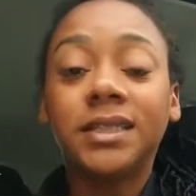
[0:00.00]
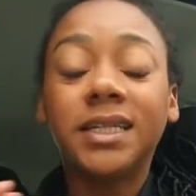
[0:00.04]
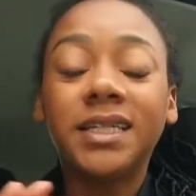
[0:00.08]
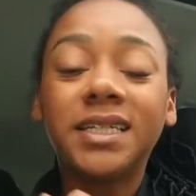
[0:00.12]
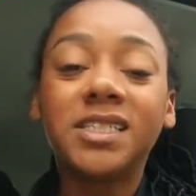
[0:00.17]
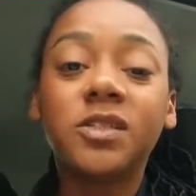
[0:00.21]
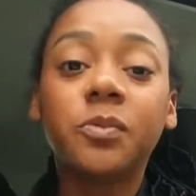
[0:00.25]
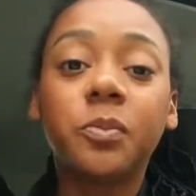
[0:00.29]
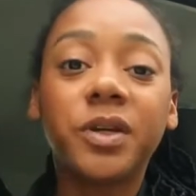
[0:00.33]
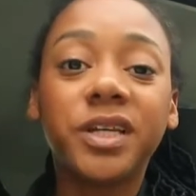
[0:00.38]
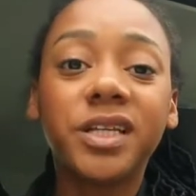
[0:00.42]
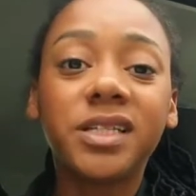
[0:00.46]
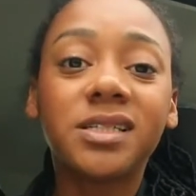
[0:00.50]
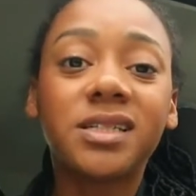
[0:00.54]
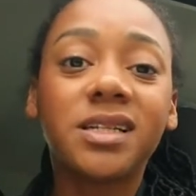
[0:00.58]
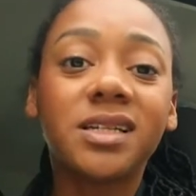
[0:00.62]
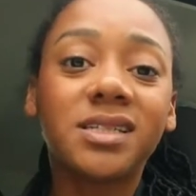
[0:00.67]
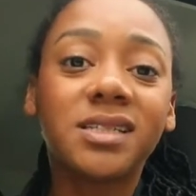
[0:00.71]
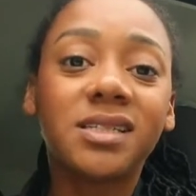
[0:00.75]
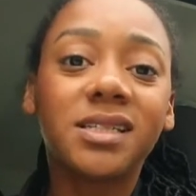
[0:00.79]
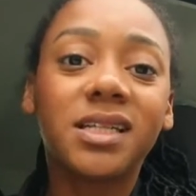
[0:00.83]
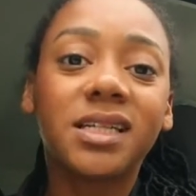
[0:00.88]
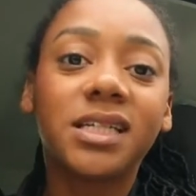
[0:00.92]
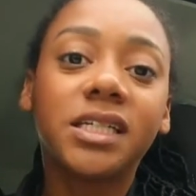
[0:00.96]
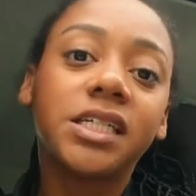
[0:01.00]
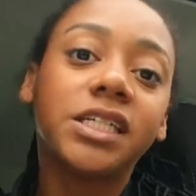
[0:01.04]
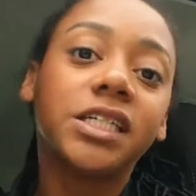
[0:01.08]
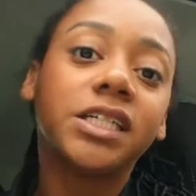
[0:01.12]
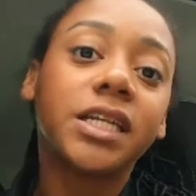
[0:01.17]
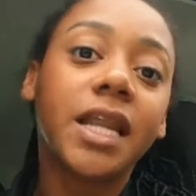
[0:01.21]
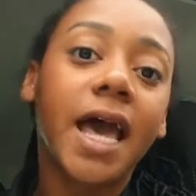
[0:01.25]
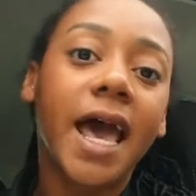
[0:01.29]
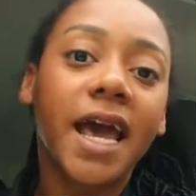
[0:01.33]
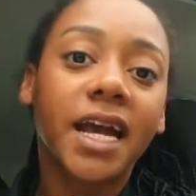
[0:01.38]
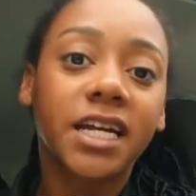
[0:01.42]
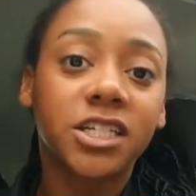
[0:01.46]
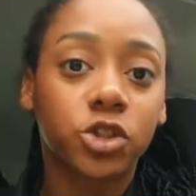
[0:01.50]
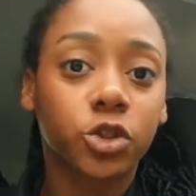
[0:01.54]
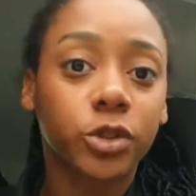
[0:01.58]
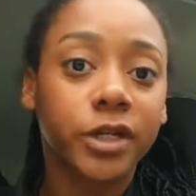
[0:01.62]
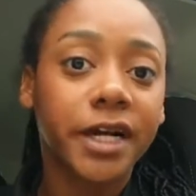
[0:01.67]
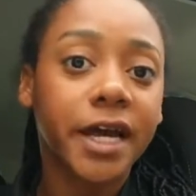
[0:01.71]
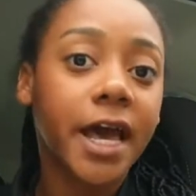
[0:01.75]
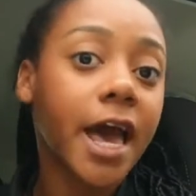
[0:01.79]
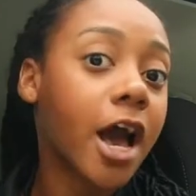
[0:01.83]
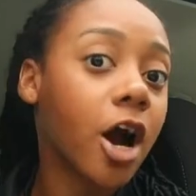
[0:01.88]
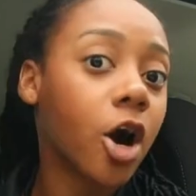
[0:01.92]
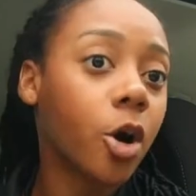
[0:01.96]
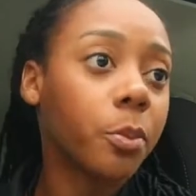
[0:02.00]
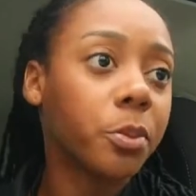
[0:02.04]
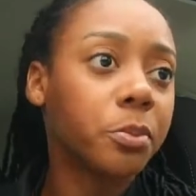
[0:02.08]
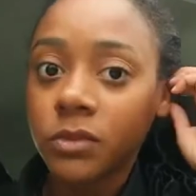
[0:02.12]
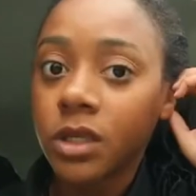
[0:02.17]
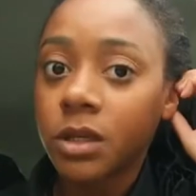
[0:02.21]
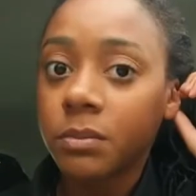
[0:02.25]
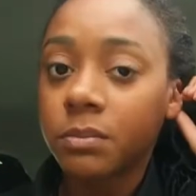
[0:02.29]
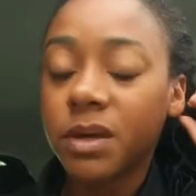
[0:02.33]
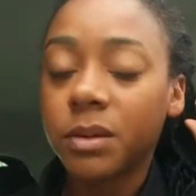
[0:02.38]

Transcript: This business, they need extra help.